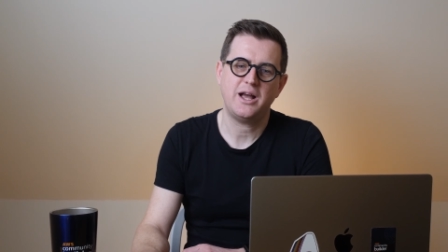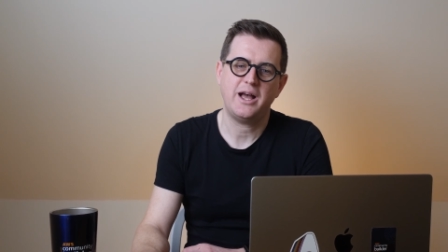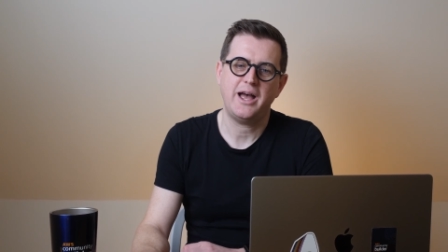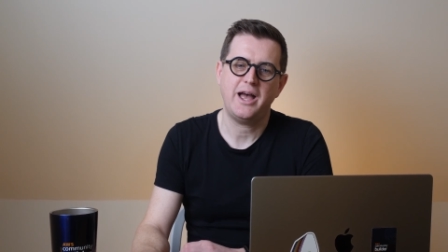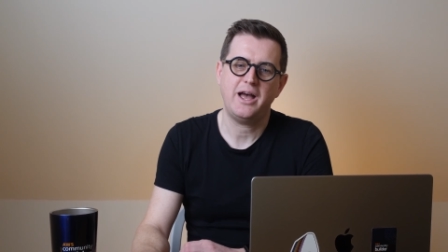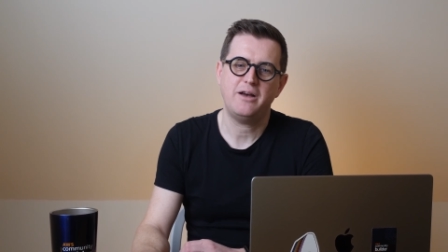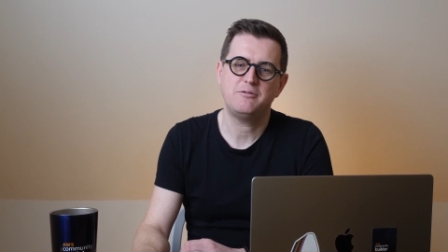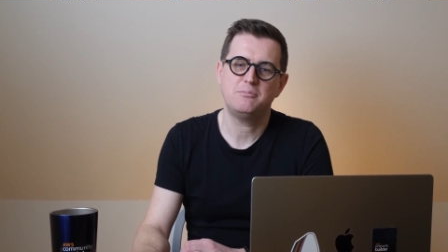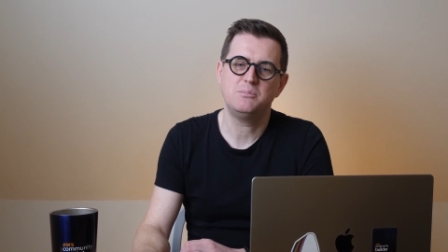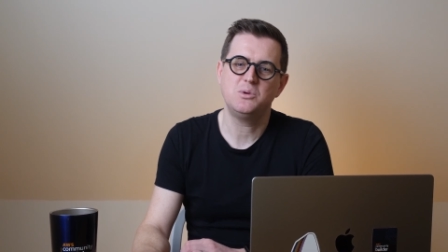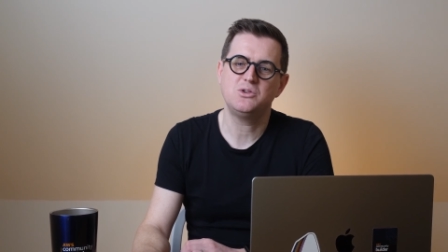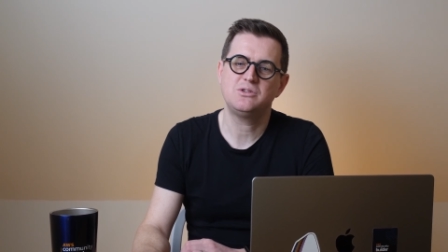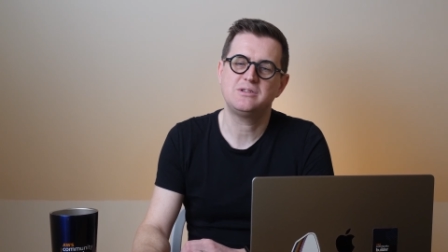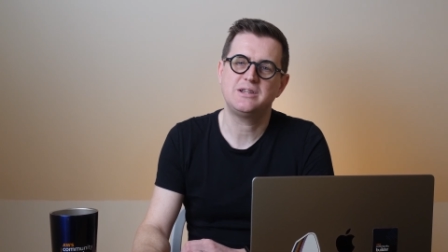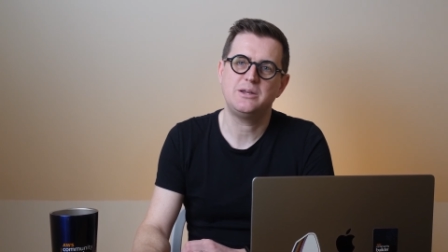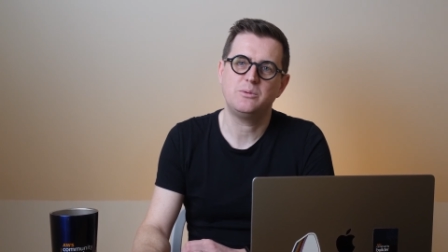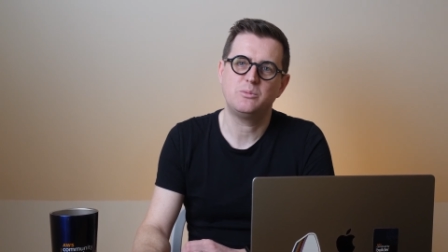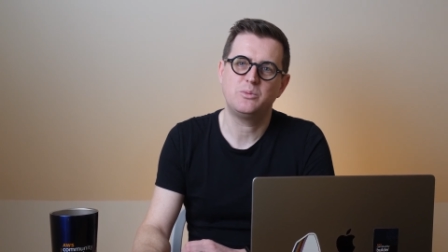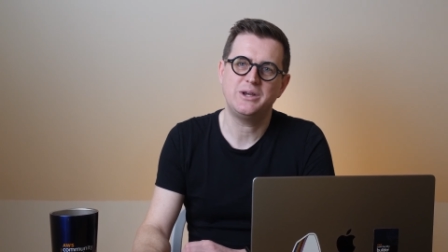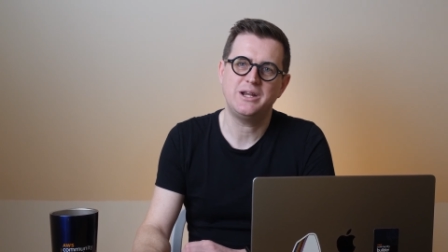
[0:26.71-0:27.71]
I have
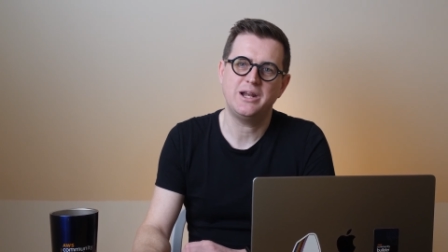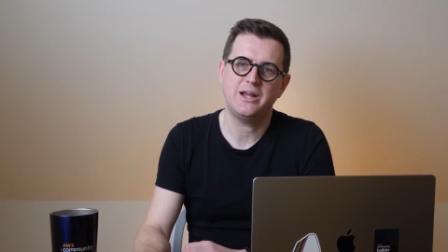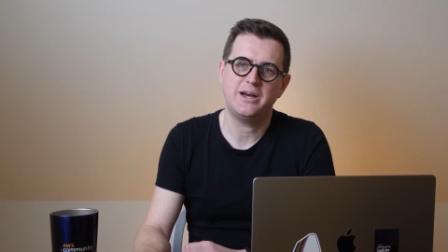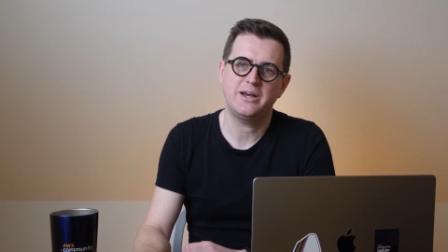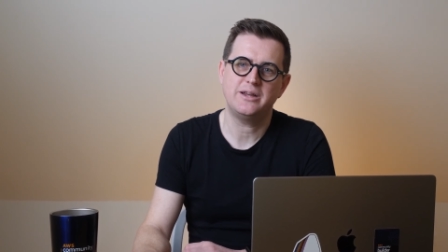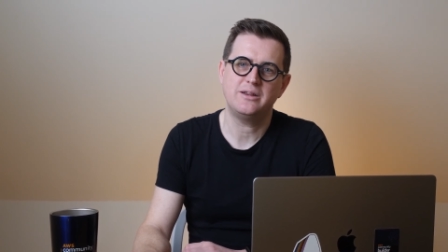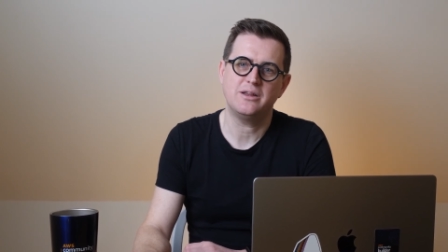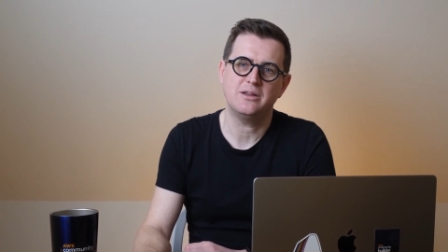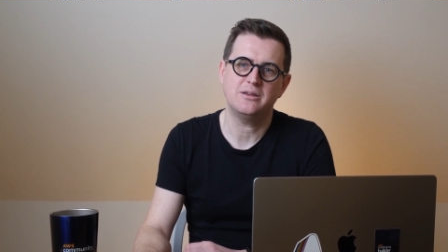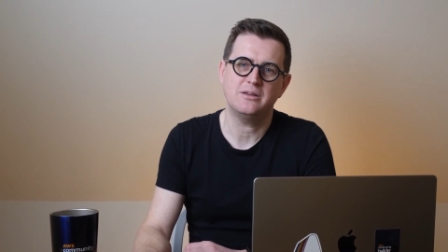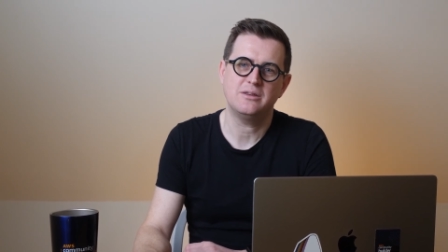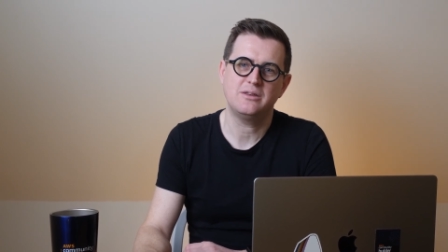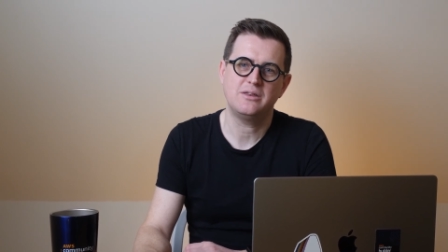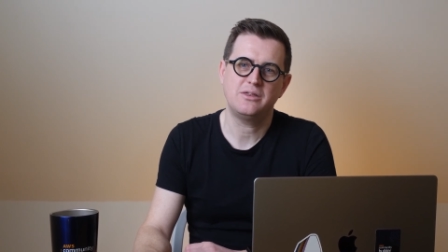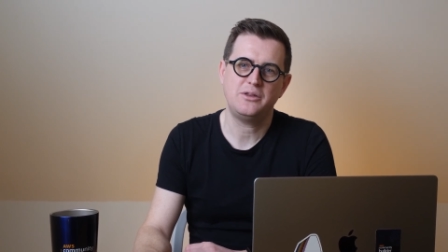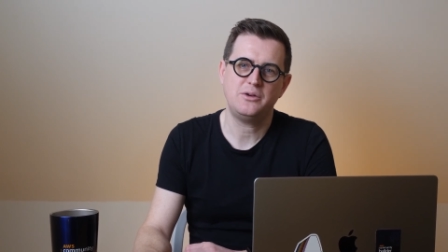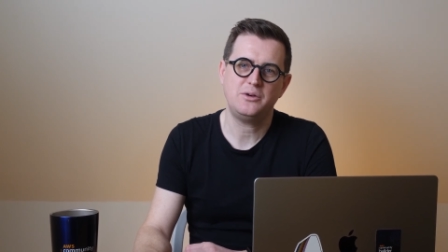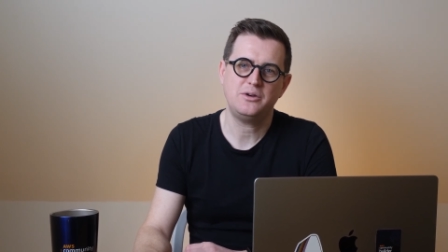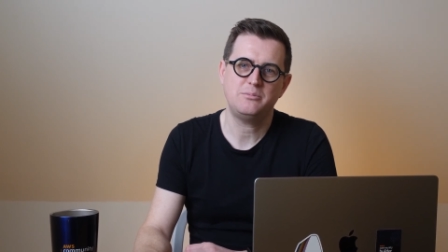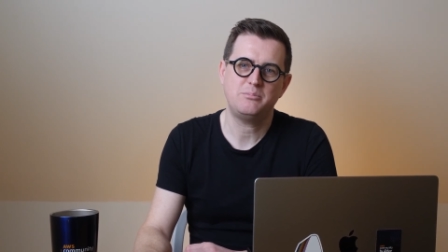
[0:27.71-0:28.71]
mostly relied on
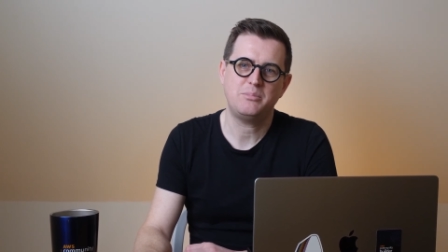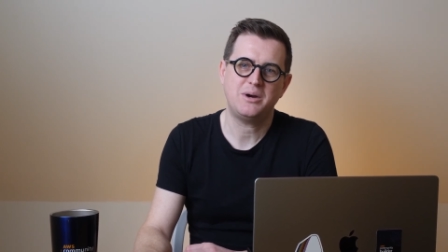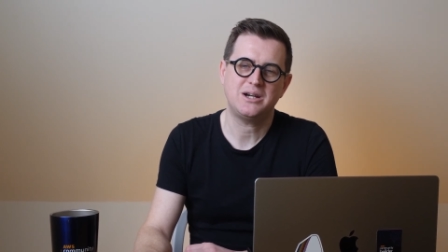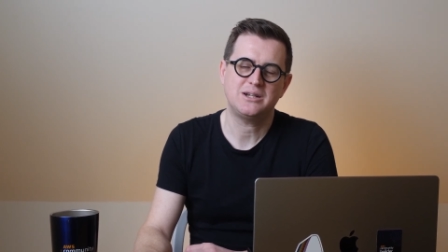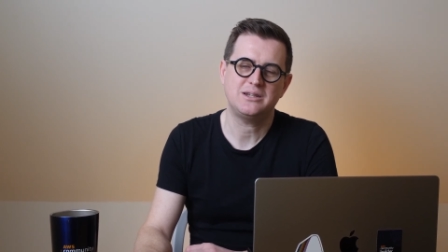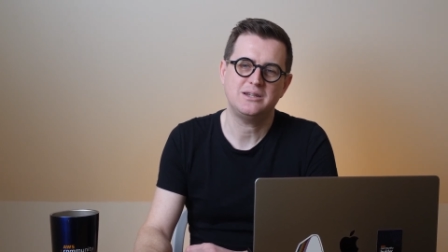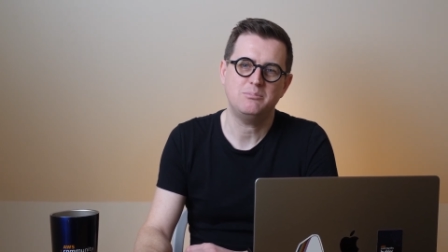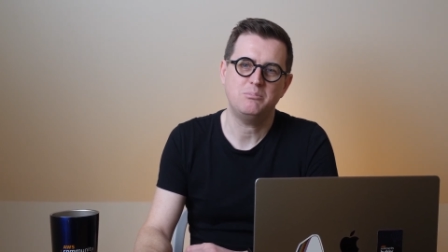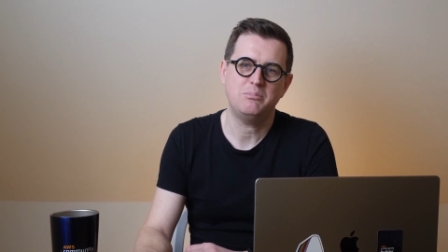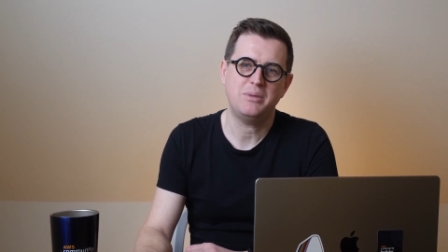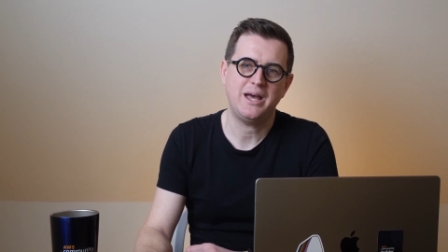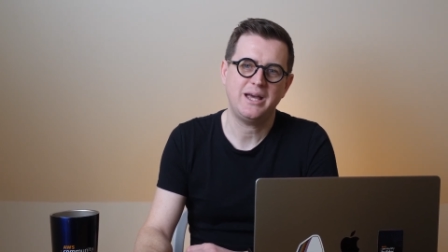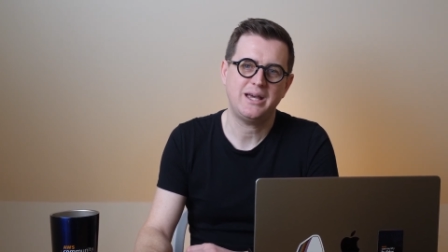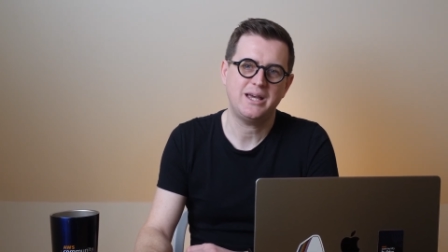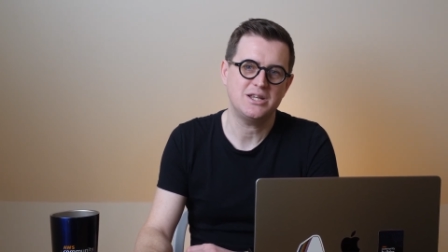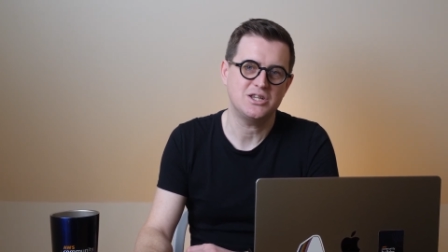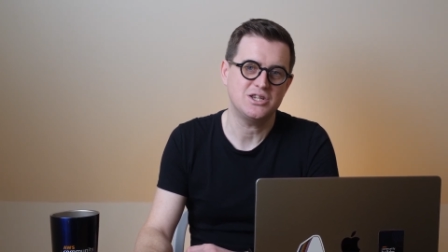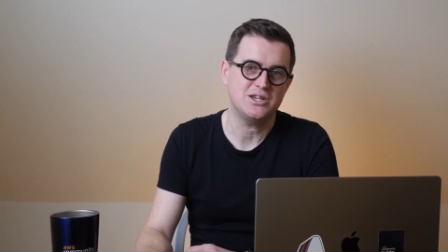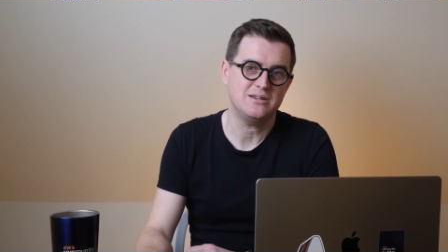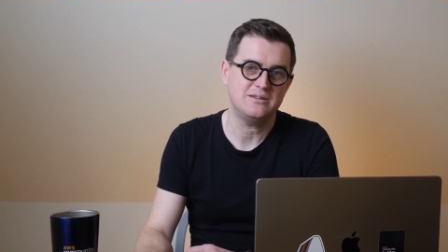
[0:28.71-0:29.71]
third-party
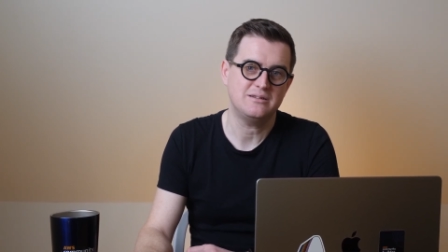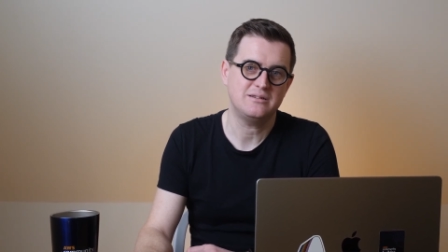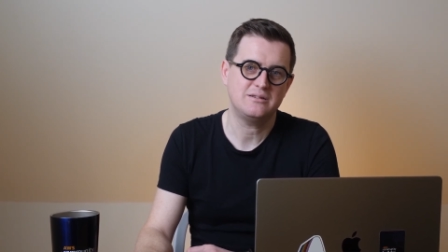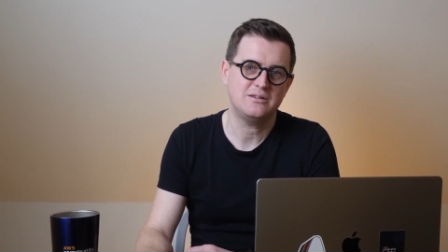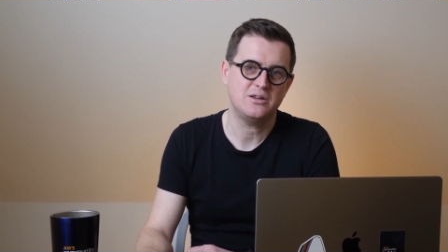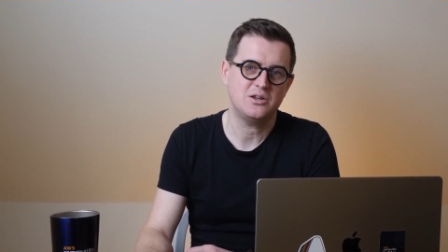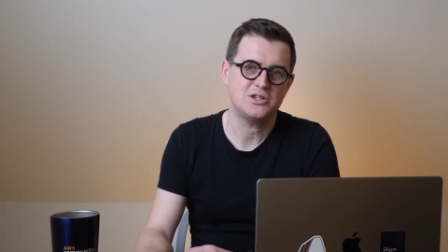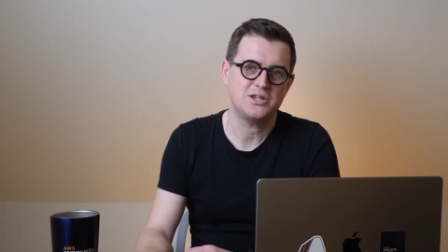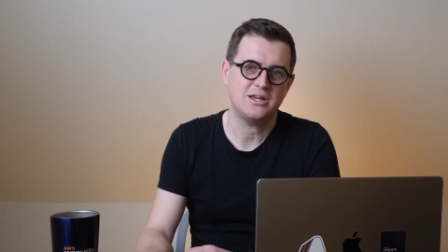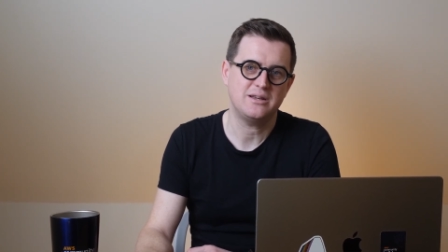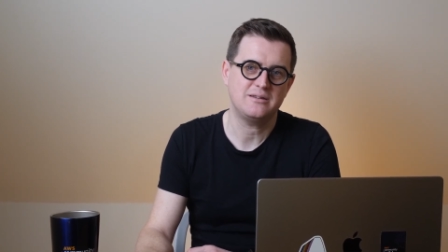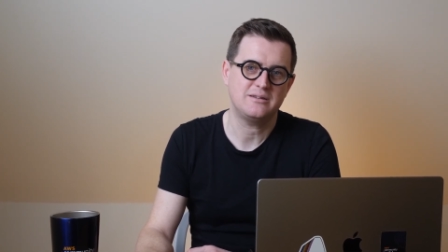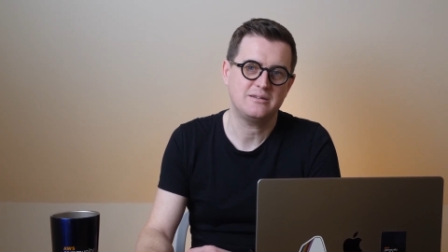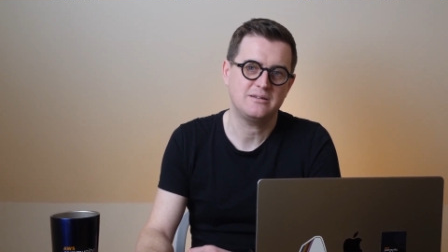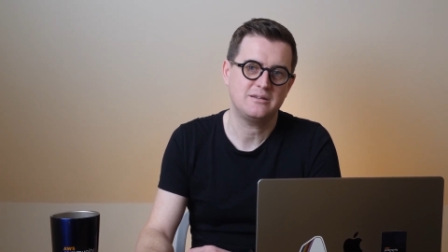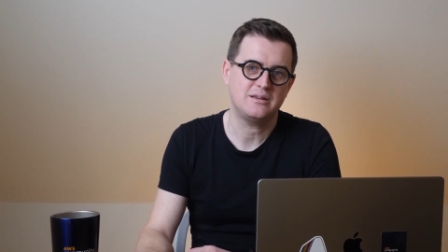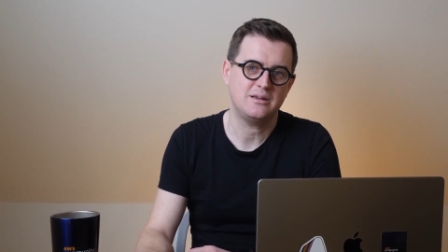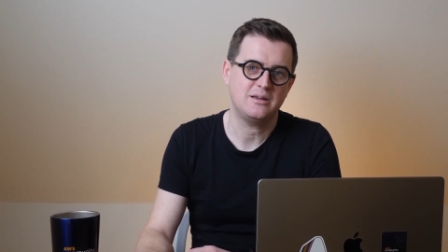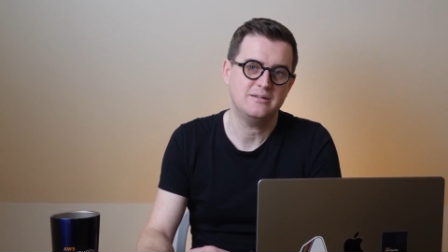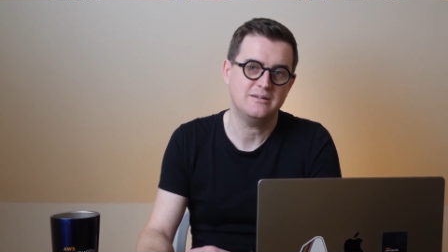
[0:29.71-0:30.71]
packages such
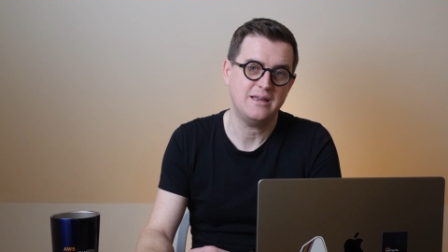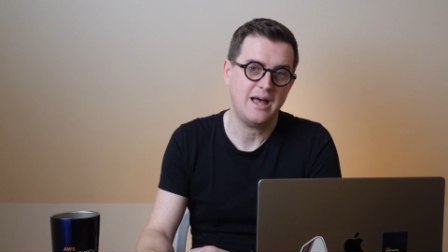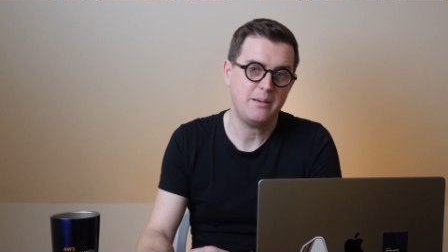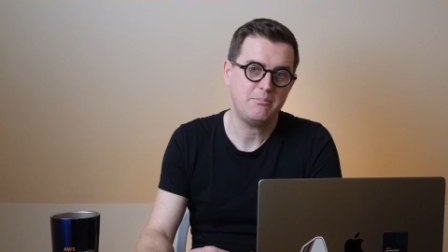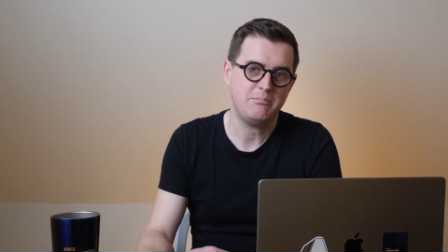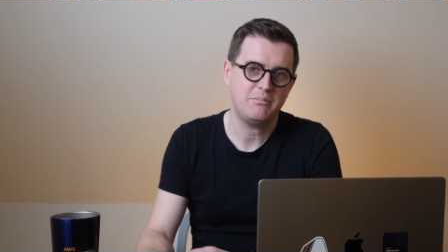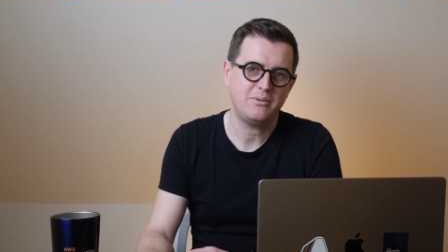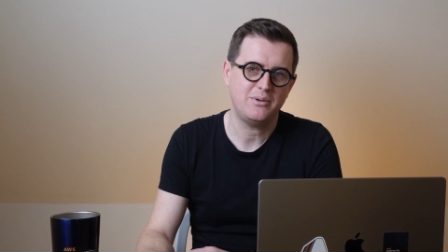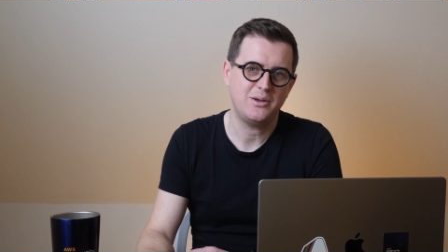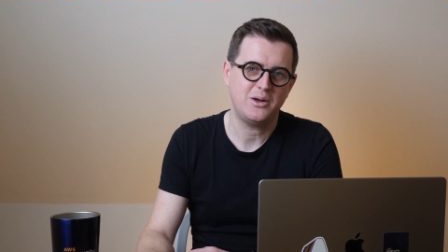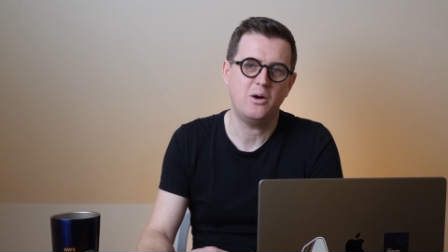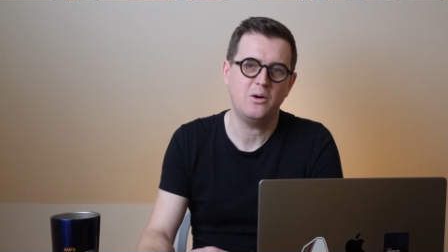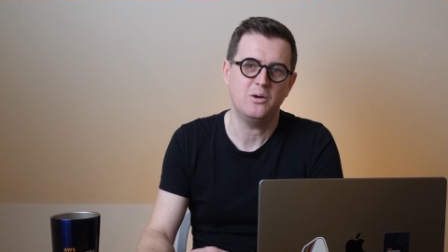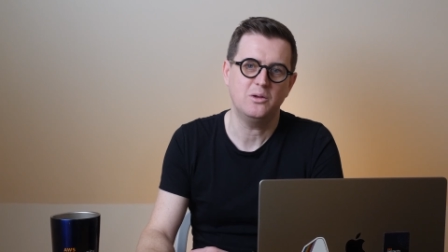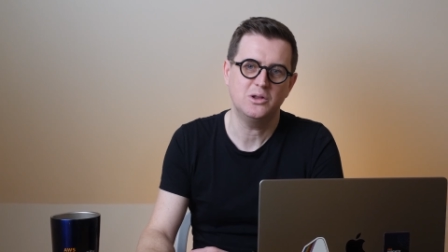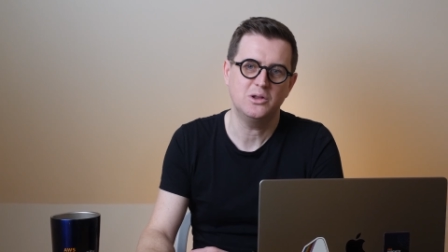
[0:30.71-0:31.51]
as Zap or